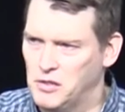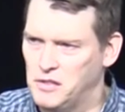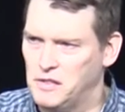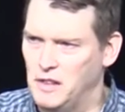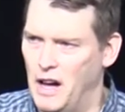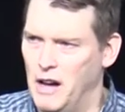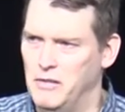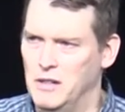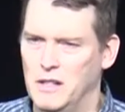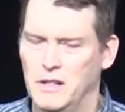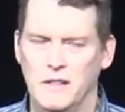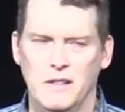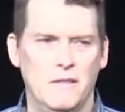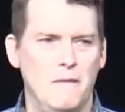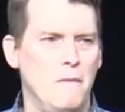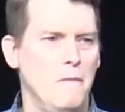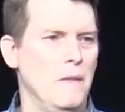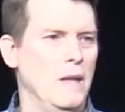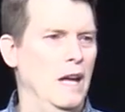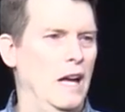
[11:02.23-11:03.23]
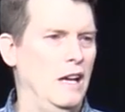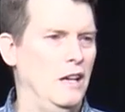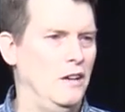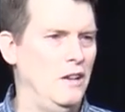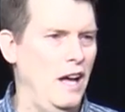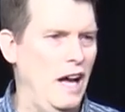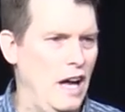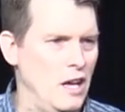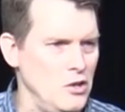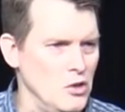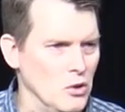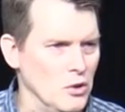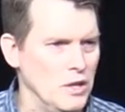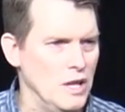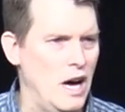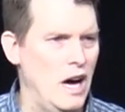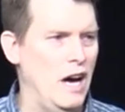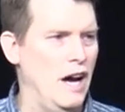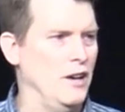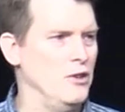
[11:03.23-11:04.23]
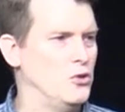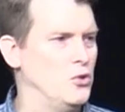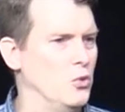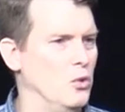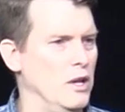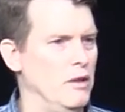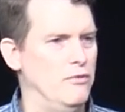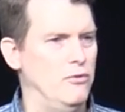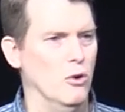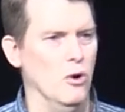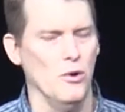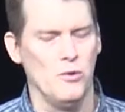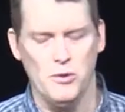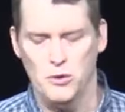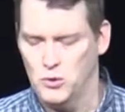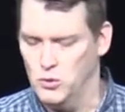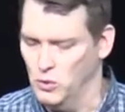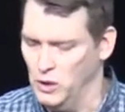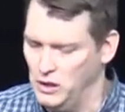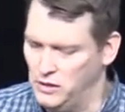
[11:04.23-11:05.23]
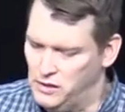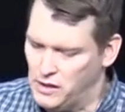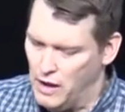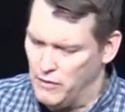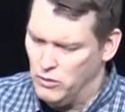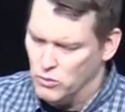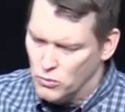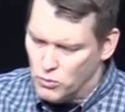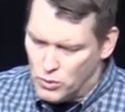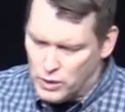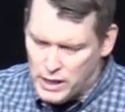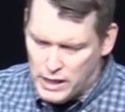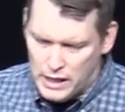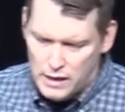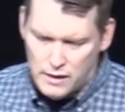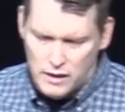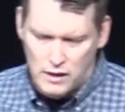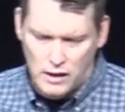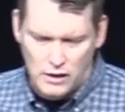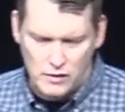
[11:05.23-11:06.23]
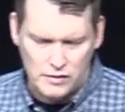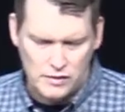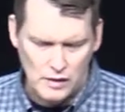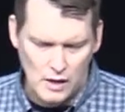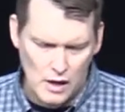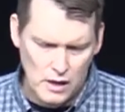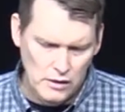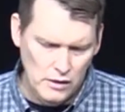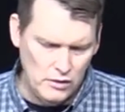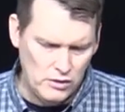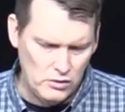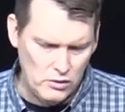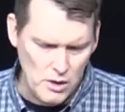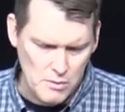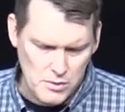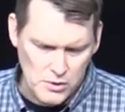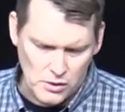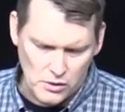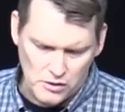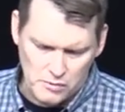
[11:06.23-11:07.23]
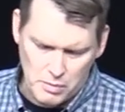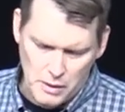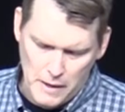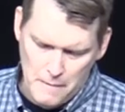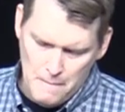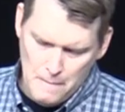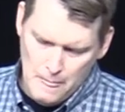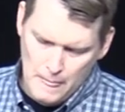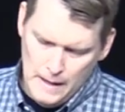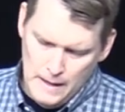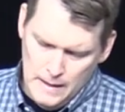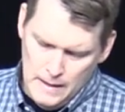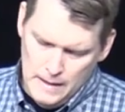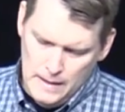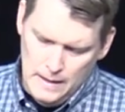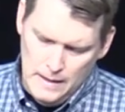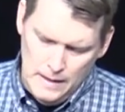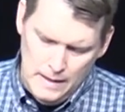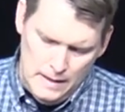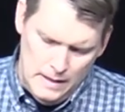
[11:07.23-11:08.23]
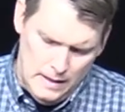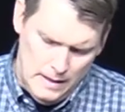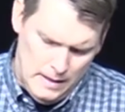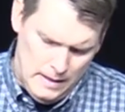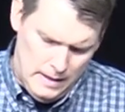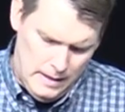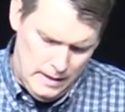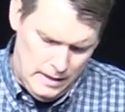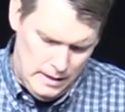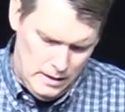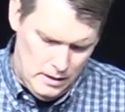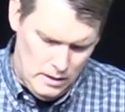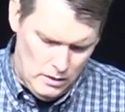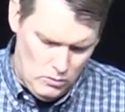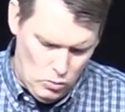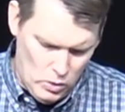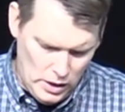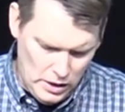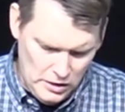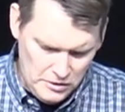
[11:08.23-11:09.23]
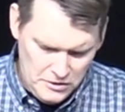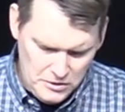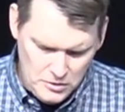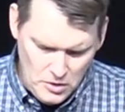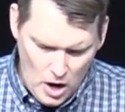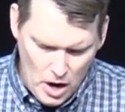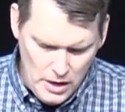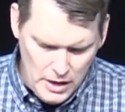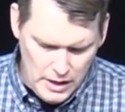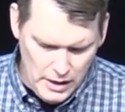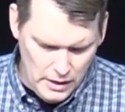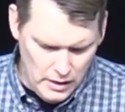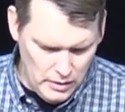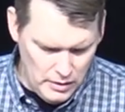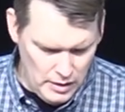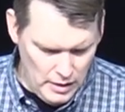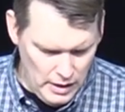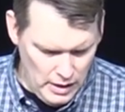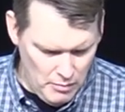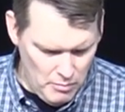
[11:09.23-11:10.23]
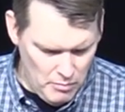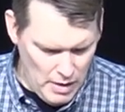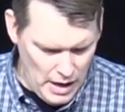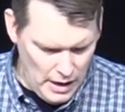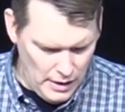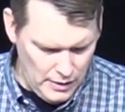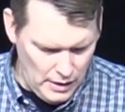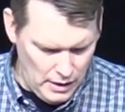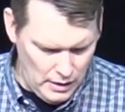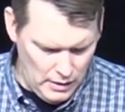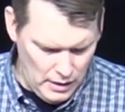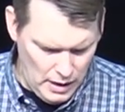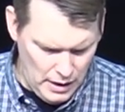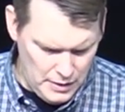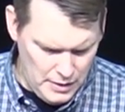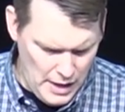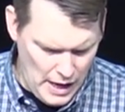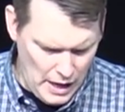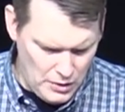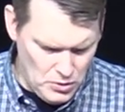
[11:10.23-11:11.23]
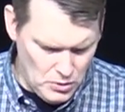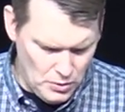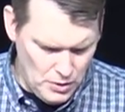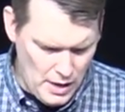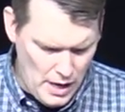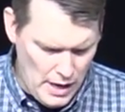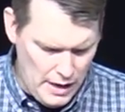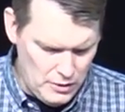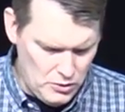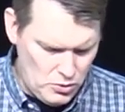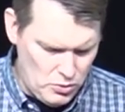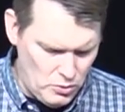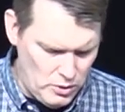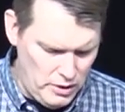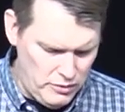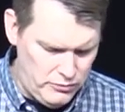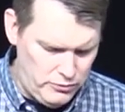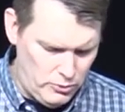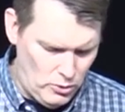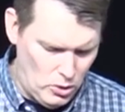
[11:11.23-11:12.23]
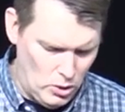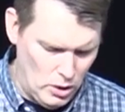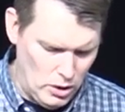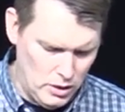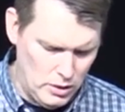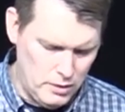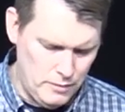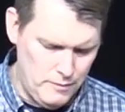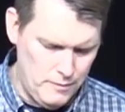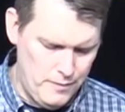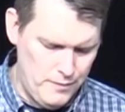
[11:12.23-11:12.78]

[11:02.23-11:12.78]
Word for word: 7, and Daniel 9, 24 through 27. Read these, these scriptures, but we're going to start here in, in, math, in uh, Daniel 9 24.